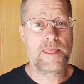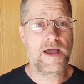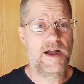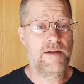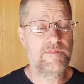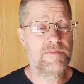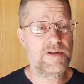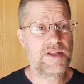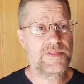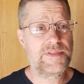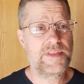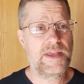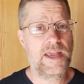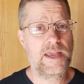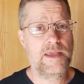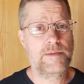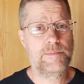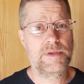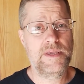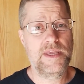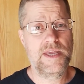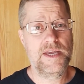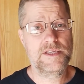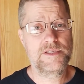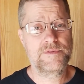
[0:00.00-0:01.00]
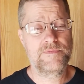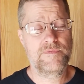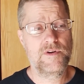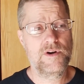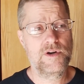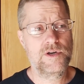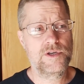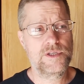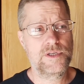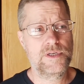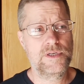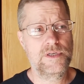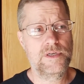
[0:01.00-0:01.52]
I've got the ABS
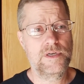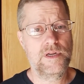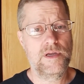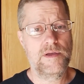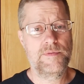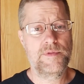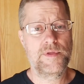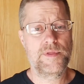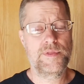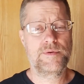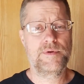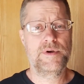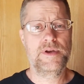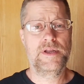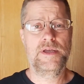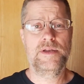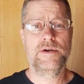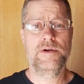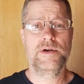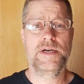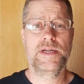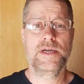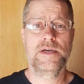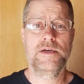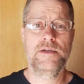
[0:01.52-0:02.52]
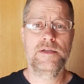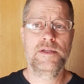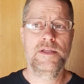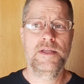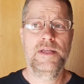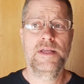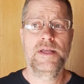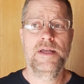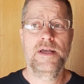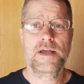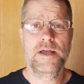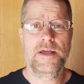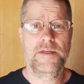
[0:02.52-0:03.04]
version of the 300L.
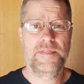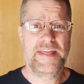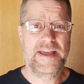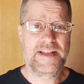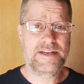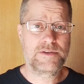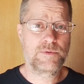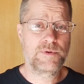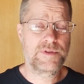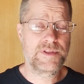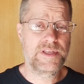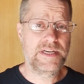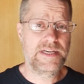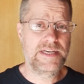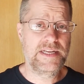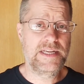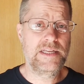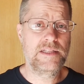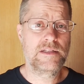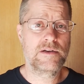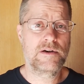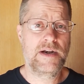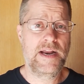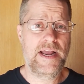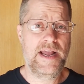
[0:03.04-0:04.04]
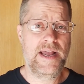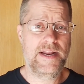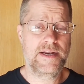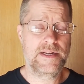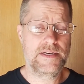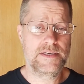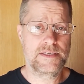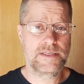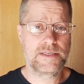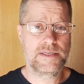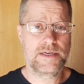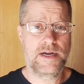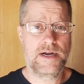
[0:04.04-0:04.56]
That's what the dealer had in
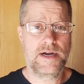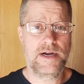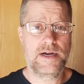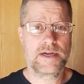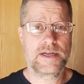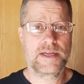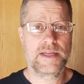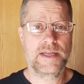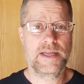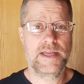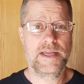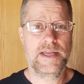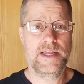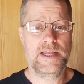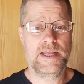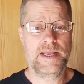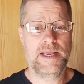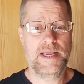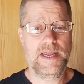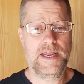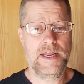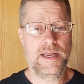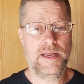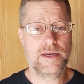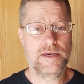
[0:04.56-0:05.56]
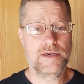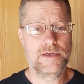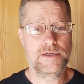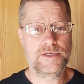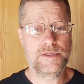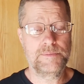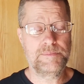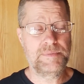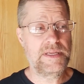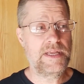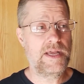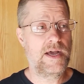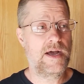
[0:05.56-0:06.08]
stock. And to
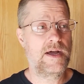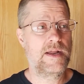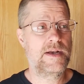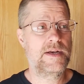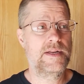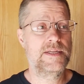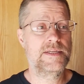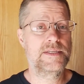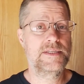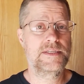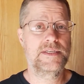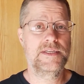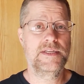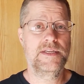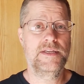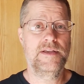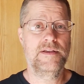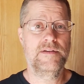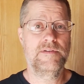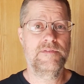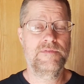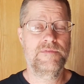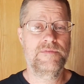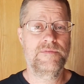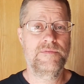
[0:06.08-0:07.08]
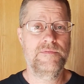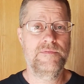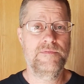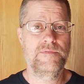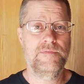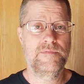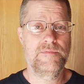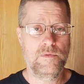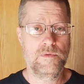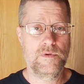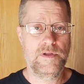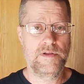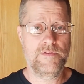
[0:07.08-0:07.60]
be honest, if
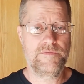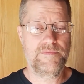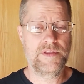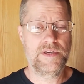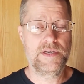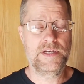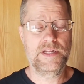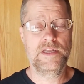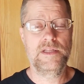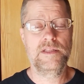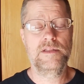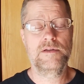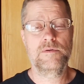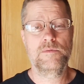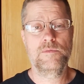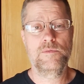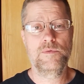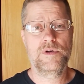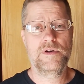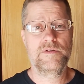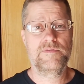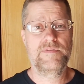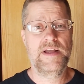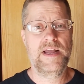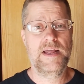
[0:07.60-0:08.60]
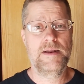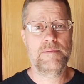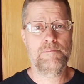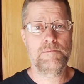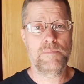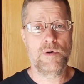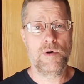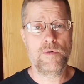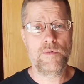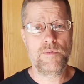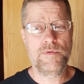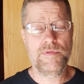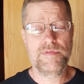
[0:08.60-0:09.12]
the dealer would have had
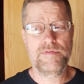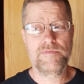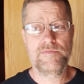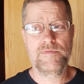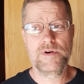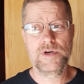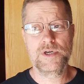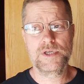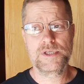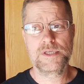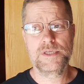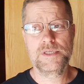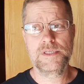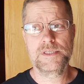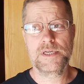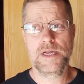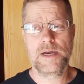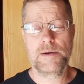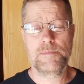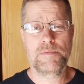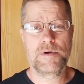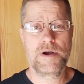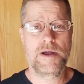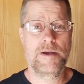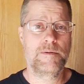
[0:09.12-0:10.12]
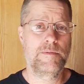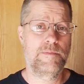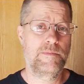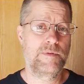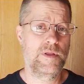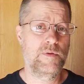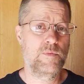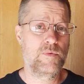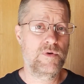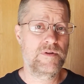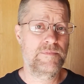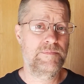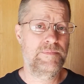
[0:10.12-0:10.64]
both versions, I probably
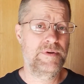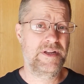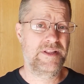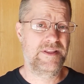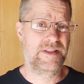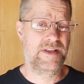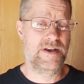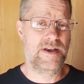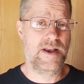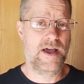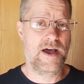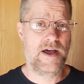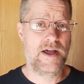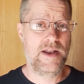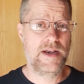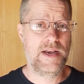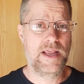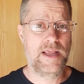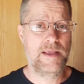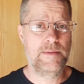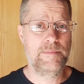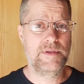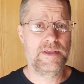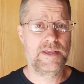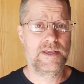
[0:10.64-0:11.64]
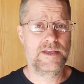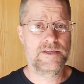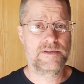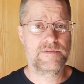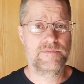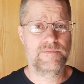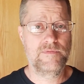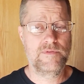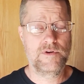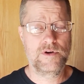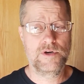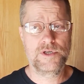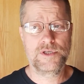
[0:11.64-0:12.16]
would have picked the non-ABS
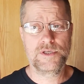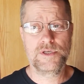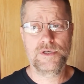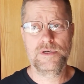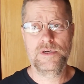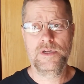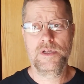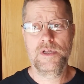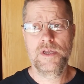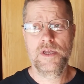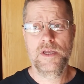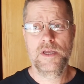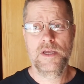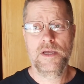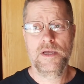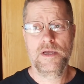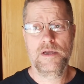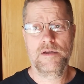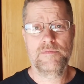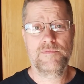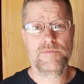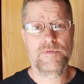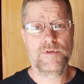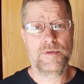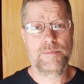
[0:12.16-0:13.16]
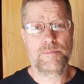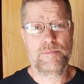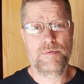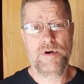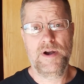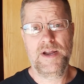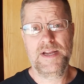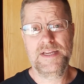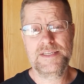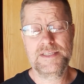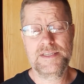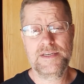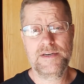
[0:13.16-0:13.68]
version for the
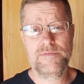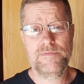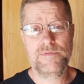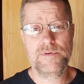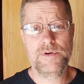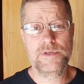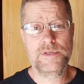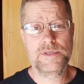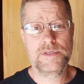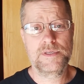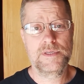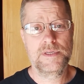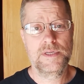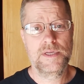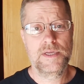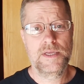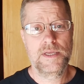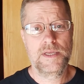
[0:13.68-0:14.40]
price difference.